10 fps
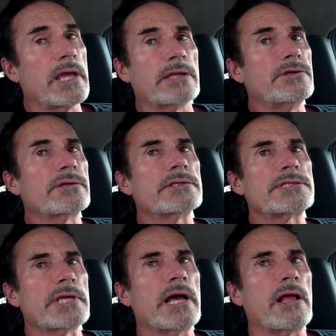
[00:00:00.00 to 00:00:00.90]
and you can
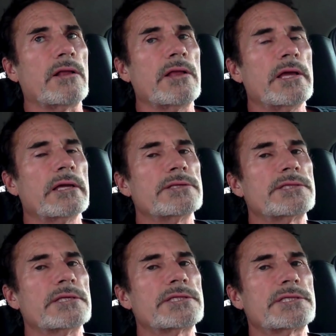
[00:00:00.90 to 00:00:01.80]
tell, is
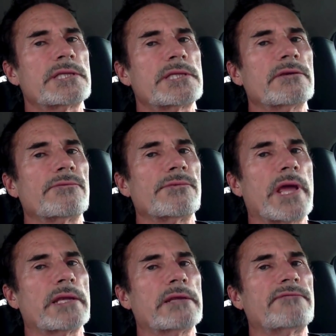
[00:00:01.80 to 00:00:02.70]
this state
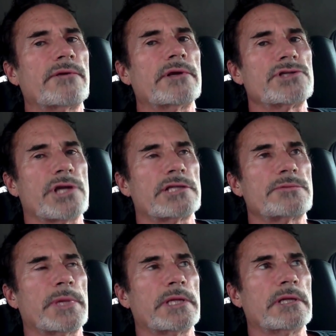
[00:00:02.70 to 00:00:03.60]
ready for a judgment?